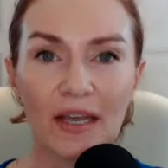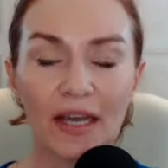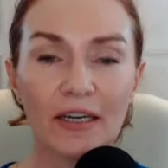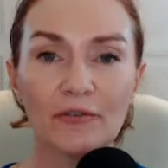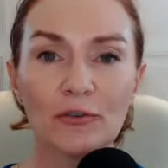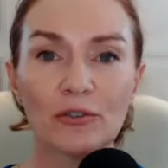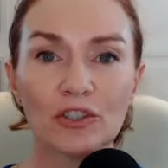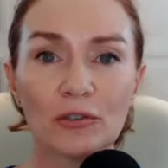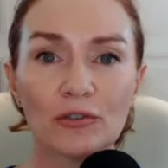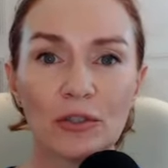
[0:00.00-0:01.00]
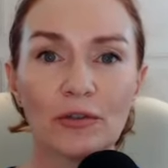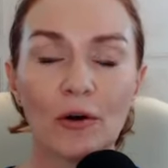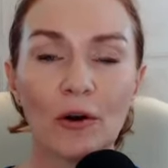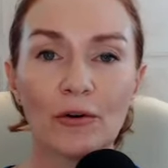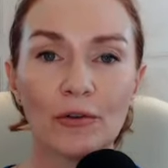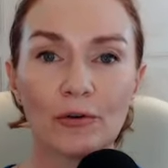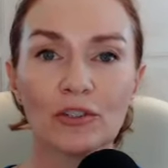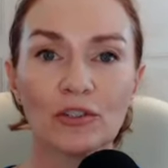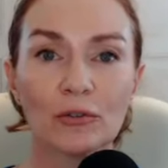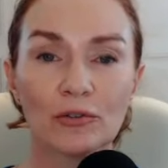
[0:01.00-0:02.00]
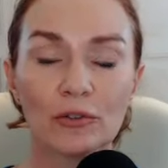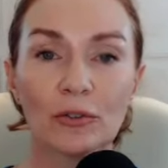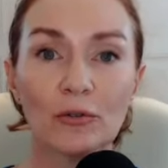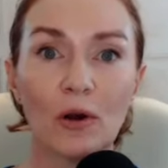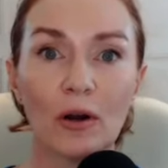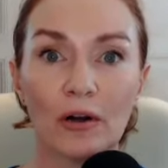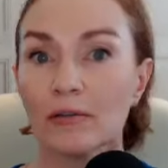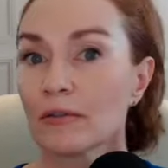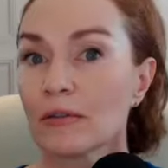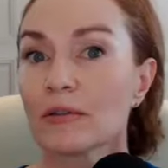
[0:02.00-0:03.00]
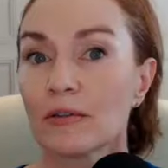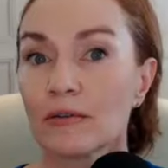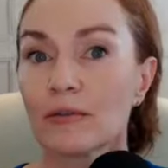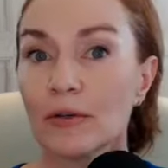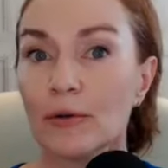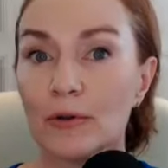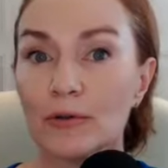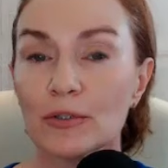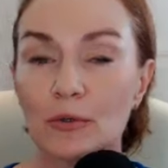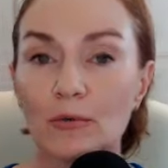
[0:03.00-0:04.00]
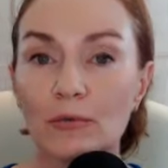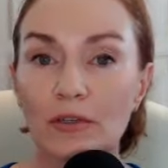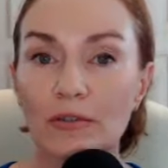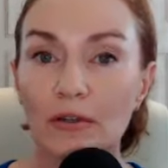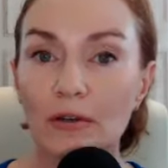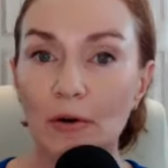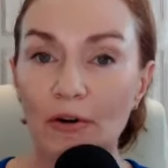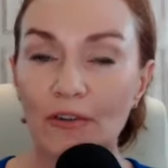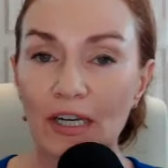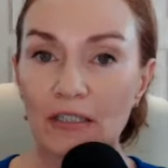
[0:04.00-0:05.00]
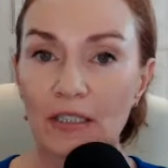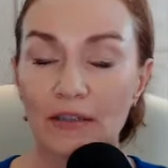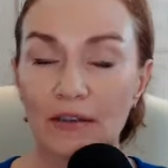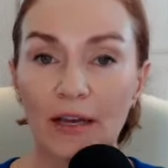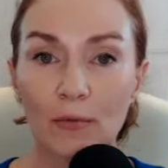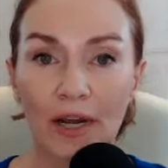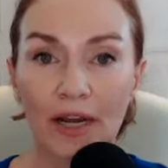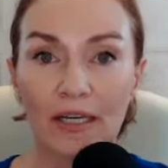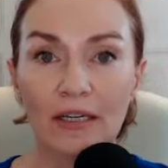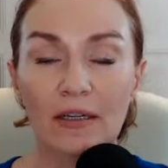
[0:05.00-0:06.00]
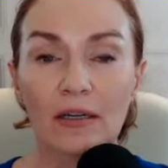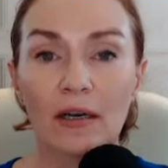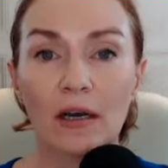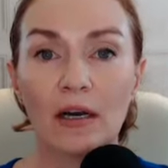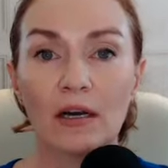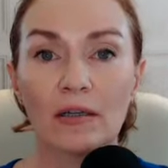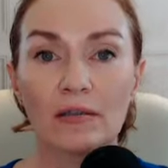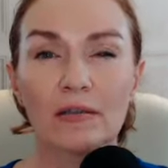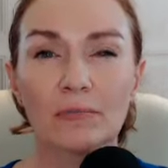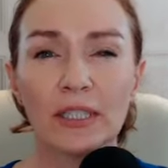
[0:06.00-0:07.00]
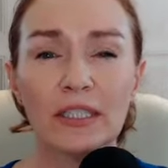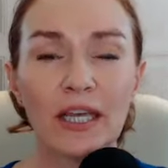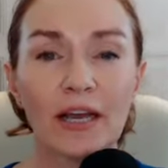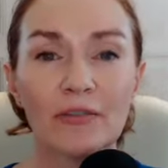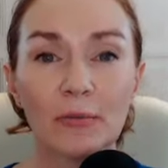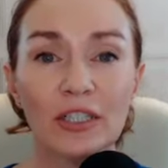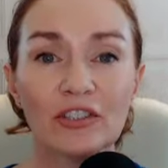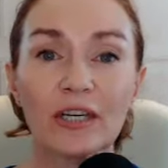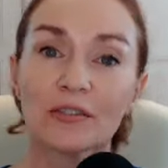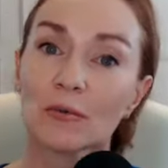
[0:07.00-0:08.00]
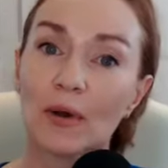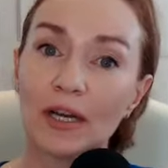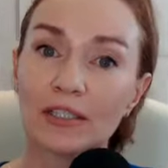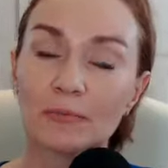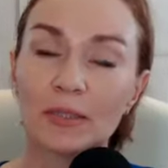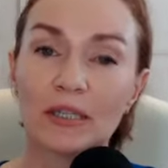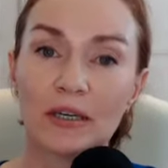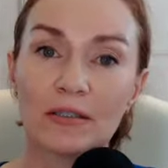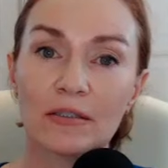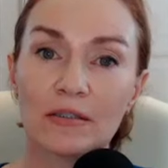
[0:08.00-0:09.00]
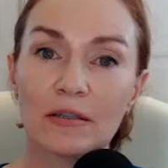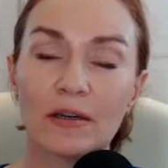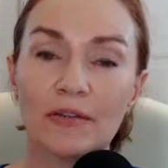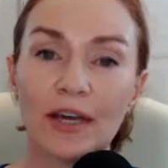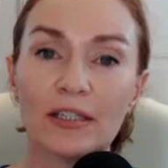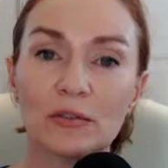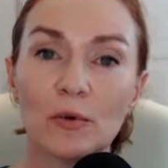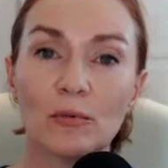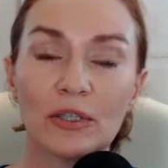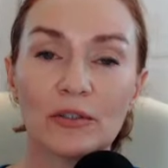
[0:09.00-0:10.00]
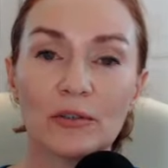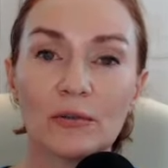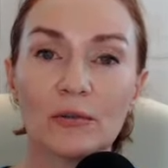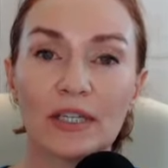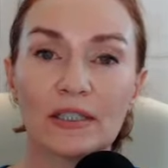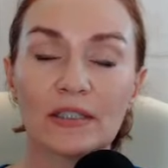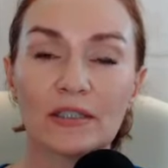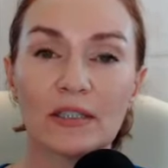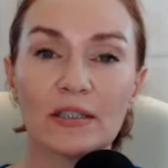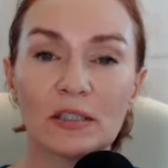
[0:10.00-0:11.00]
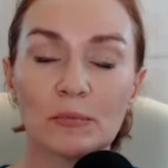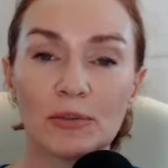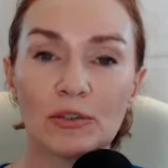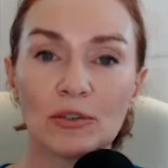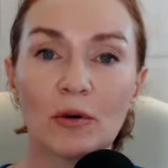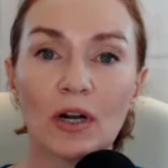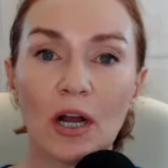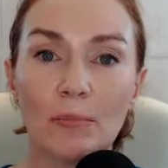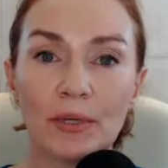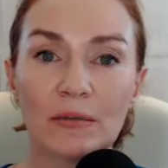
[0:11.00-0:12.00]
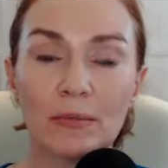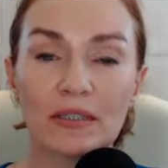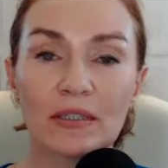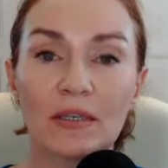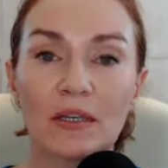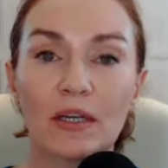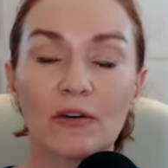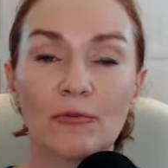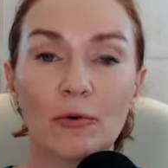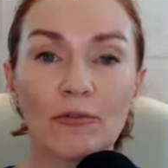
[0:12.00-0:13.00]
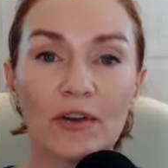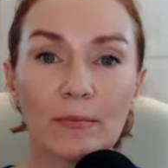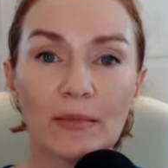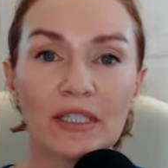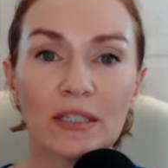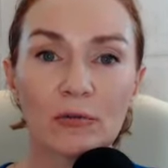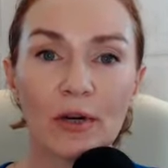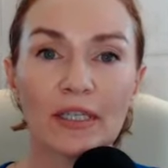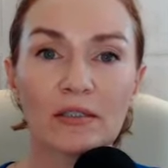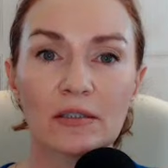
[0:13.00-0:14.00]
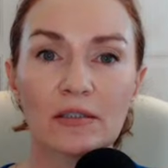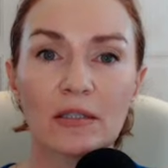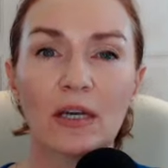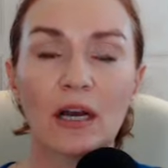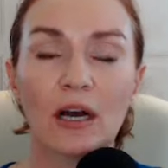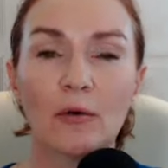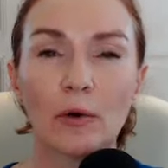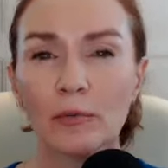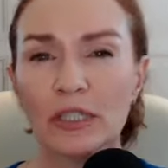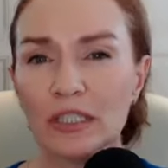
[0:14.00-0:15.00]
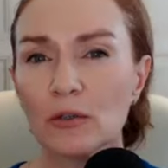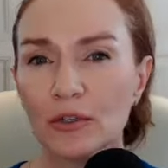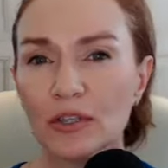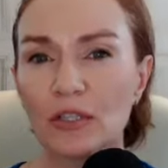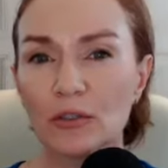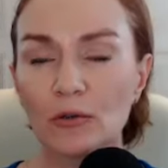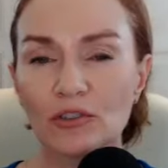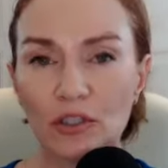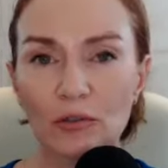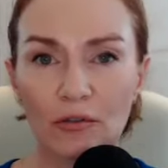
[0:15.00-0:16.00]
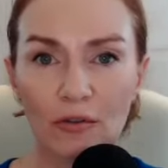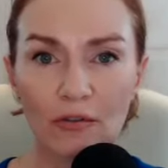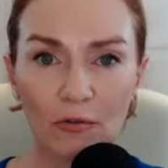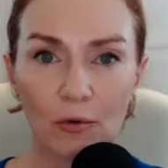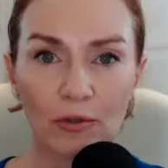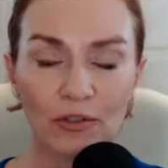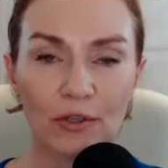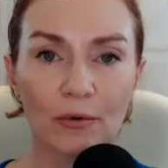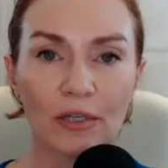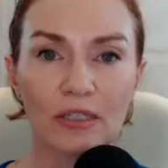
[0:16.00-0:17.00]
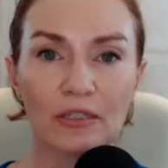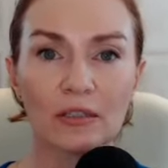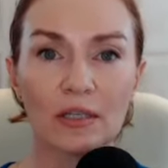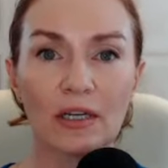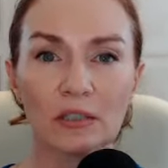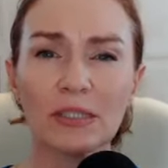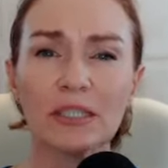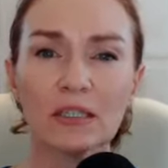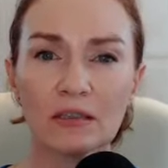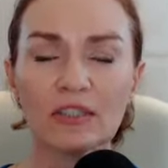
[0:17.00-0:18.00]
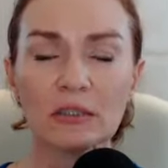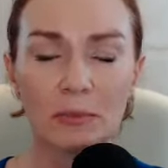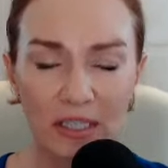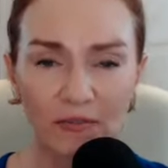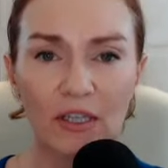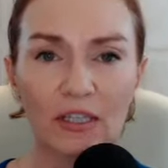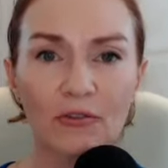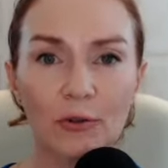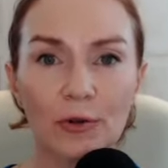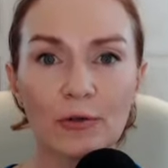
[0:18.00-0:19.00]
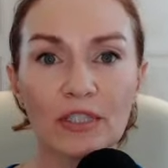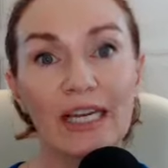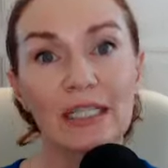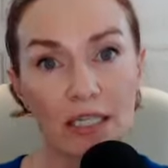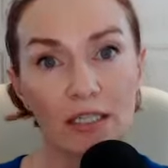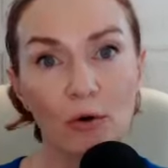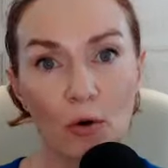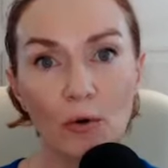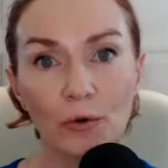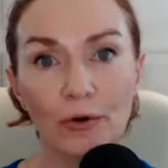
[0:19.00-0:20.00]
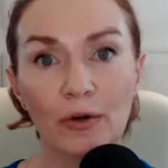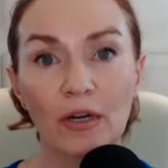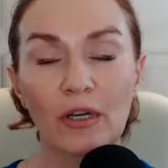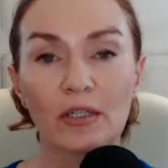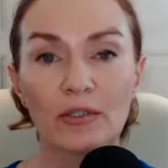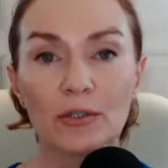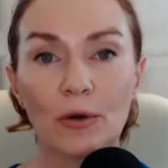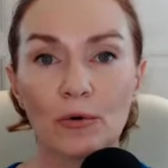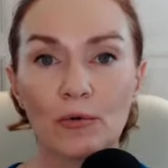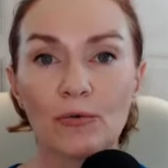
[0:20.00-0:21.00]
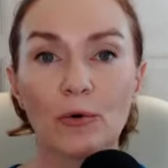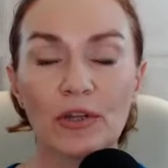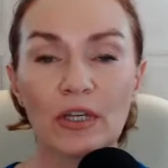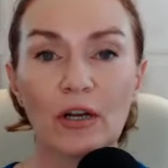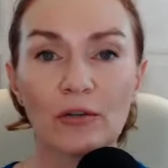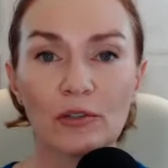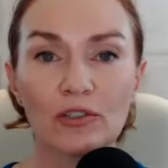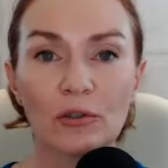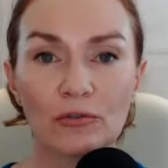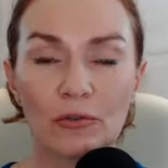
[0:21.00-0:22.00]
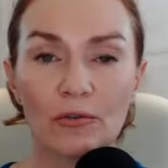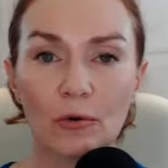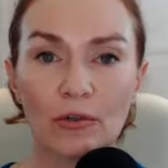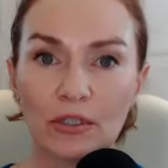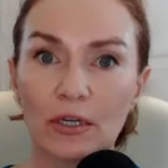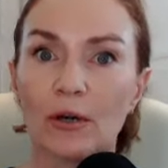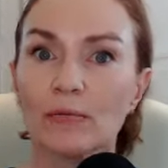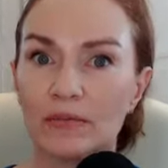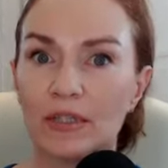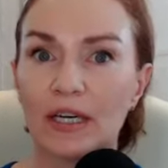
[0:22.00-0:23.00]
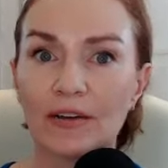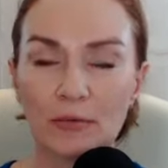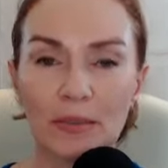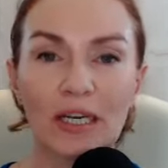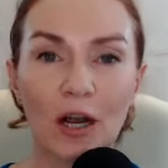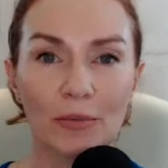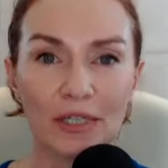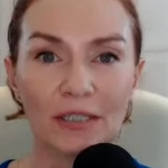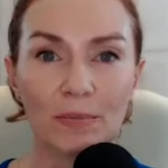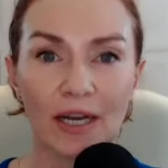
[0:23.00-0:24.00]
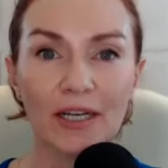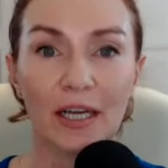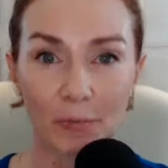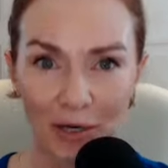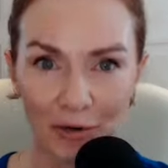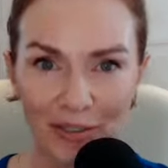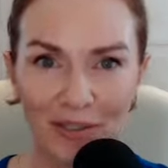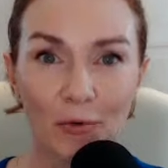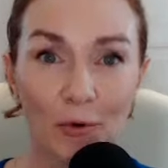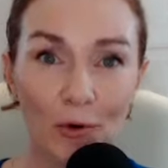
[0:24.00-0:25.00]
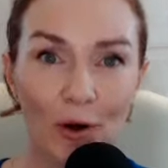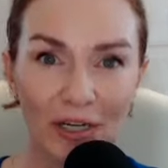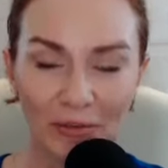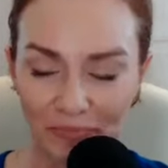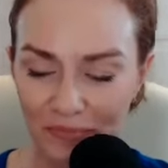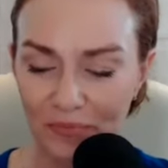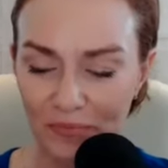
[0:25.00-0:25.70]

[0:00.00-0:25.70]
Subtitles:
And if your children are those children who are, you know, those who are affected in that way, please have them reach out to us, because that is what we do. As I said, the spiritual accompaniment for families in crisis. When we deal with the adult children of divorce, though, it is specifically for those 18 or older. So for the younger children, of course, you know, they'd have to be accompanied by a parent or guardian.